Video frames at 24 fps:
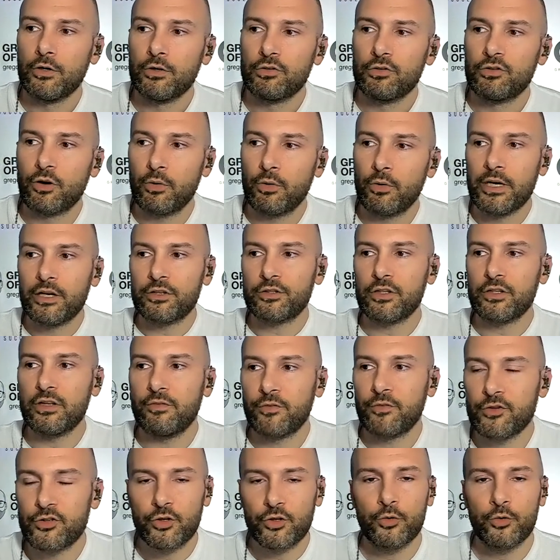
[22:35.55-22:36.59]
So initially,
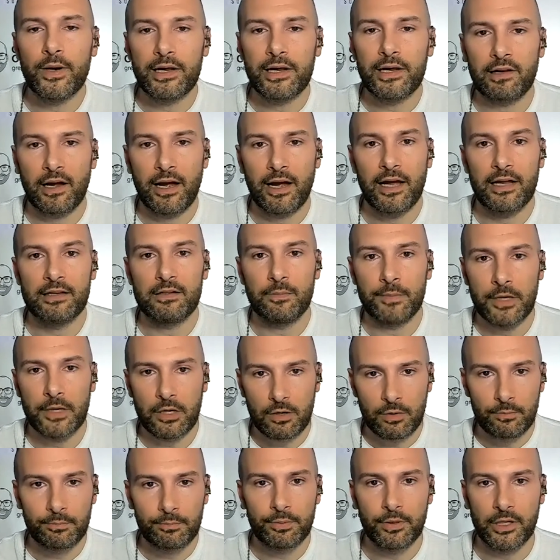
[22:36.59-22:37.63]
for two weeks, I had to be
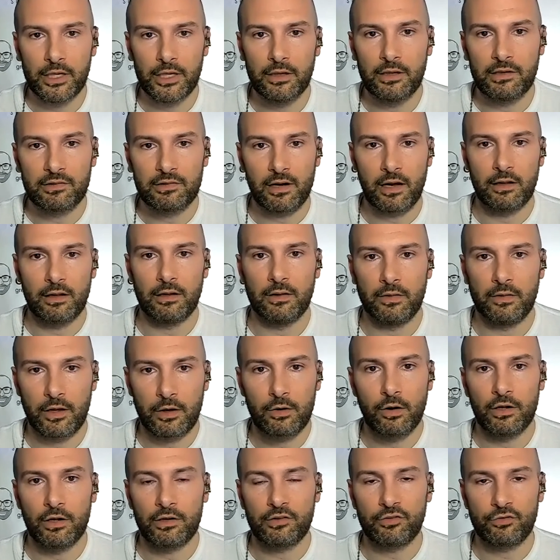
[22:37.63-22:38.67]
completely silent. They
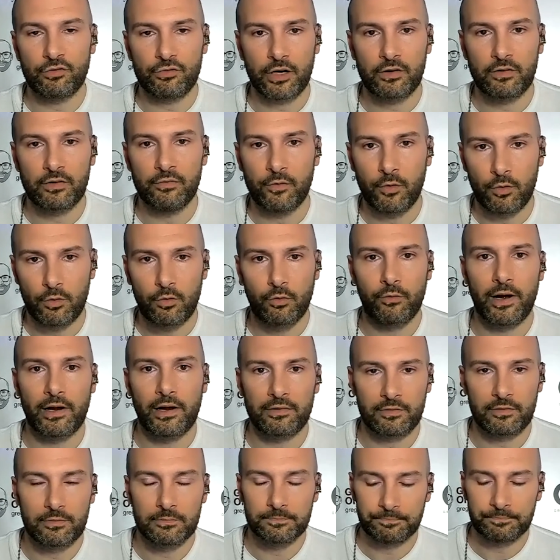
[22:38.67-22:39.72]
call it strict vocal
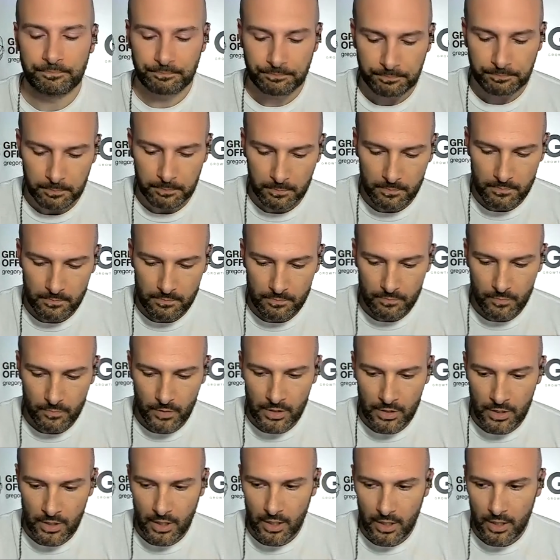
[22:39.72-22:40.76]
rest. Wow.
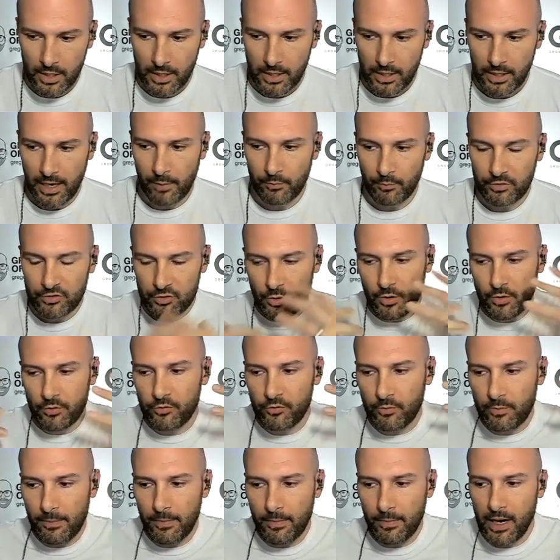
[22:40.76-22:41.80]
And what's going
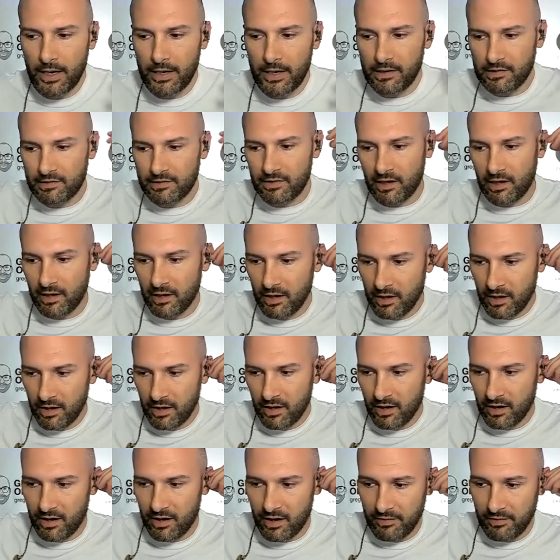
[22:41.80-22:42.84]
through my mind is,
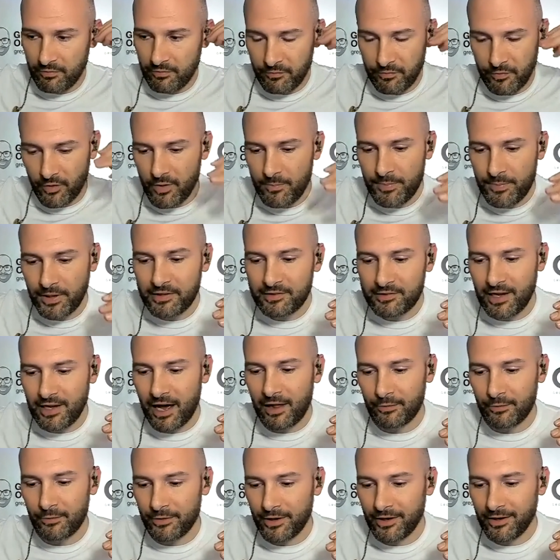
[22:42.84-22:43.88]
I have a very big
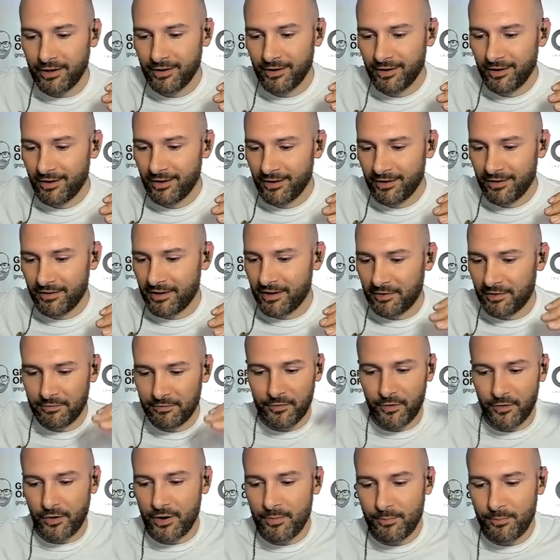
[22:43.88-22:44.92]
salary at a
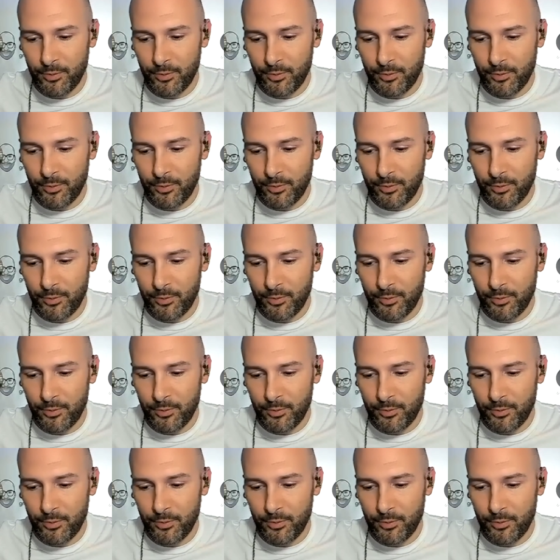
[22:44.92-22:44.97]
very